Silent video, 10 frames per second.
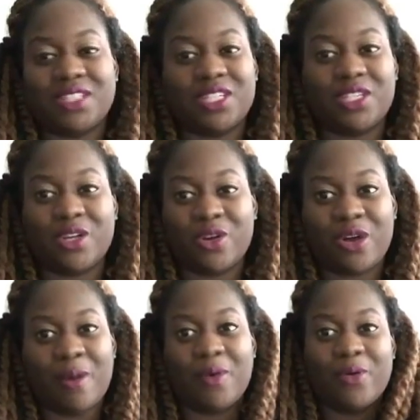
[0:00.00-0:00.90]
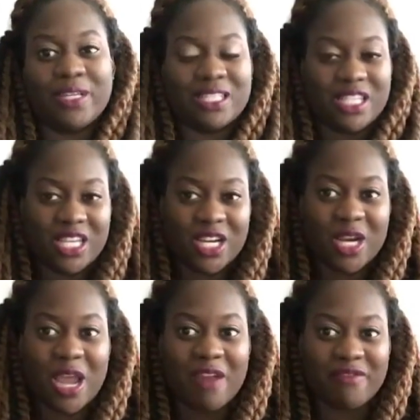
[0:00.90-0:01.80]
you know, I'm always
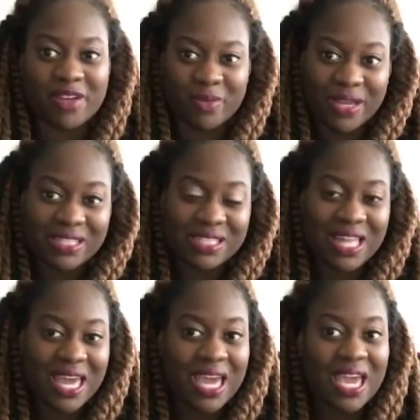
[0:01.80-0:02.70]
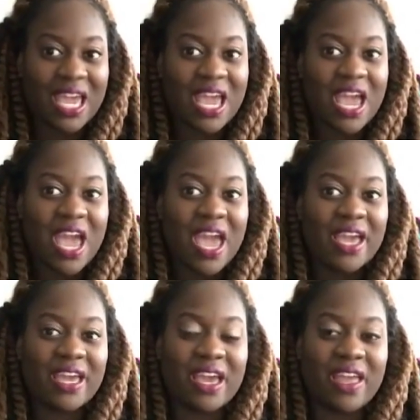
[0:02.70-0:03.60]
here every Wednesday,
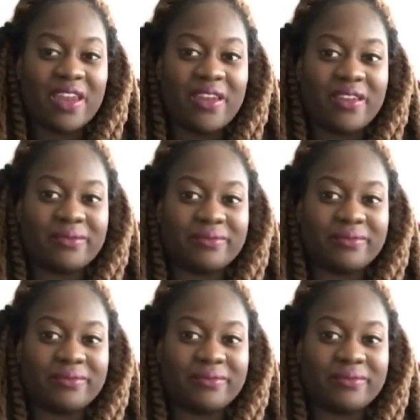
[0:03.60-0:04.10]
and